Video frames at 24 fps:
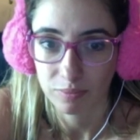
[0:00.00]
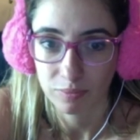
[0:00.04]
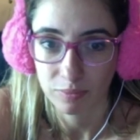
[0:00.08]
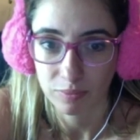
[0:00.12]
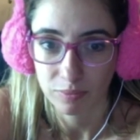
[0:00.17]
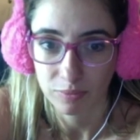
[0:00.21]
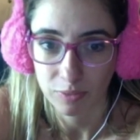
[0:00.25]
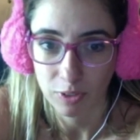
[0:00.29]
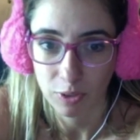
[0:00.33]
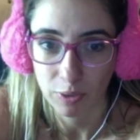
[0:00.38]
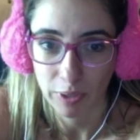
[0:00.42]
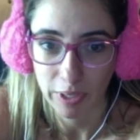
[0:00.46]

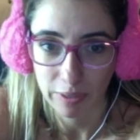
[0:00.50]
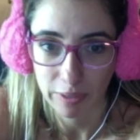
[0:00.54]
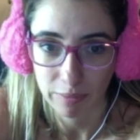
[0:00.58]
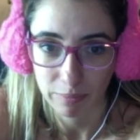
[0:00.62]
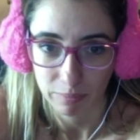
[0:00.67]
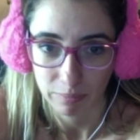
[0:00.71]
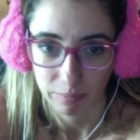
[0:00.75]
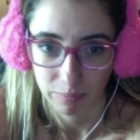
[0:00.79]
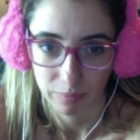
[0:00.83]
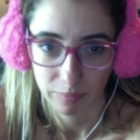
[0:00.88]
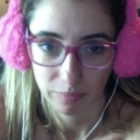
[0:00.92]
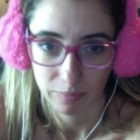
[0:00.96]
Oh, wait.
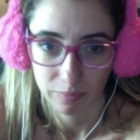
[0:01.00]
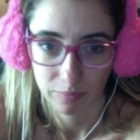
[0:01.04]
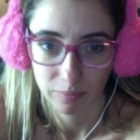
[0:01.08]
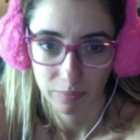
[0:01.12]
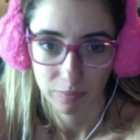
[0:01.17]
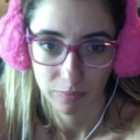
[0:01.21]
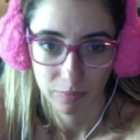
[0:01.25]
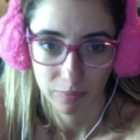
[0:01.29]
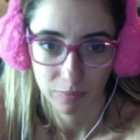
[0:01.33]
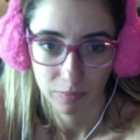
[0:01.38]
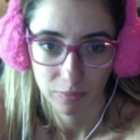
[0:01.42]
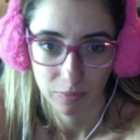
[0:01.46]

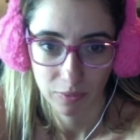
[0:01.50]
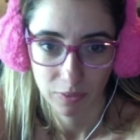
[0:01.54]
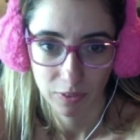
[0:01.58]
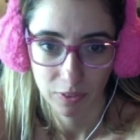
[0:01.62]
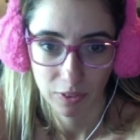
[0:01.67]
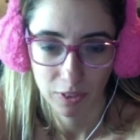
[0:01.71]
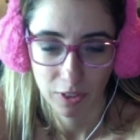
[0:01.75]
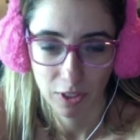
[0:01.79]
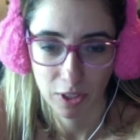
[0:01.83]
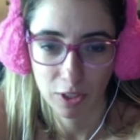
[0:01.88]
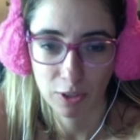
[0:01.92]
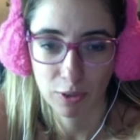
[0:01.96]

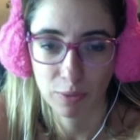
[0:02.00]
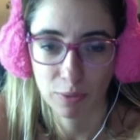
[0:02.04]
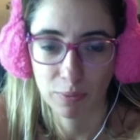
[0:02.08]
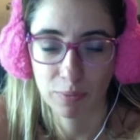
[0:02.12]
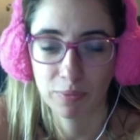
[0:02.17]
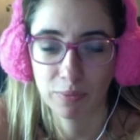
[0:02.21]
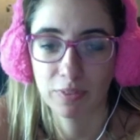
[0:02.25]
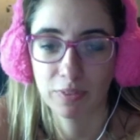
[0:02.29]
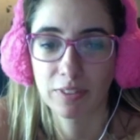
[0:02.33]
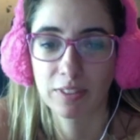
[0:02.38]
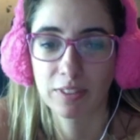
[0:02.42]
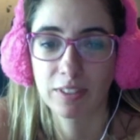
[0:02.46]
Oh,
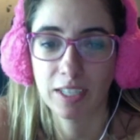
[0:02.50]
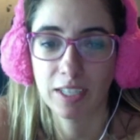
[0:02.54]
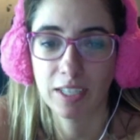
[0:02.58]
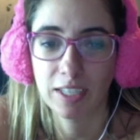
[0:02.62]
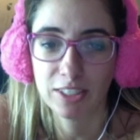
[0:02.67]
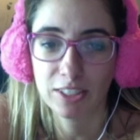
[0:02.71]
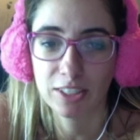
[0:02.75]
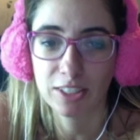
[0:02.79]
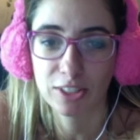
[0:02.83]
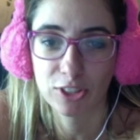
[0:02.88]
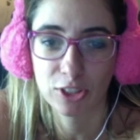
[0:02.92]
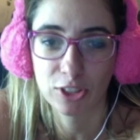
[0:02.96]
did I
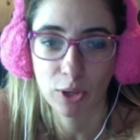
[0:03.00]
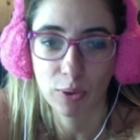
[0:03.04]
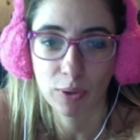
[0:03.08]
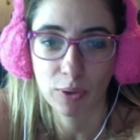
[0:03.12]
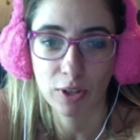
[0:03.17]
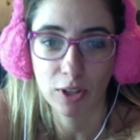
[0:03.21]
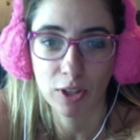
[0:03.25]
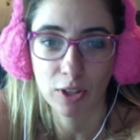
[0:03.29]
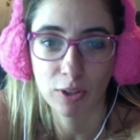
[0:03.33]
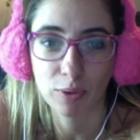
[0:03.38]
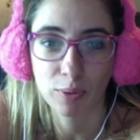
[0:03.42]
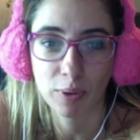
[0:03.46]
just show it
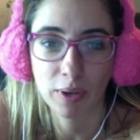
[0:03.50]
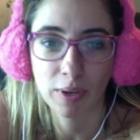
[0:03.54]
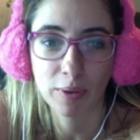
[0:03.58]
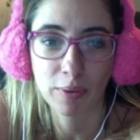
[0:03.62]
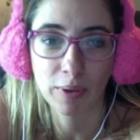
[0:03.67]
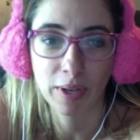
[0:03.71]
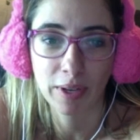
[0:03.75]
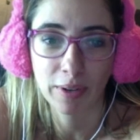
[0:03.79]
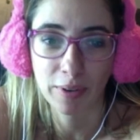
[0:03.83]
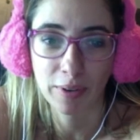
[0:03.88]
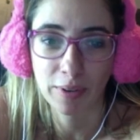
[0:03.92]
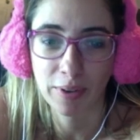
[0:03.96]
all the way?
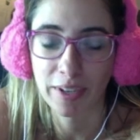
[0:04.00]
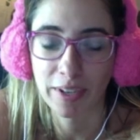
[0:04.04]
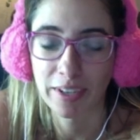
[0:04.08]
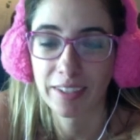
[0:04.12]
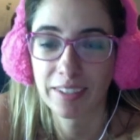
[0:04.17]
Wait, wait, wait.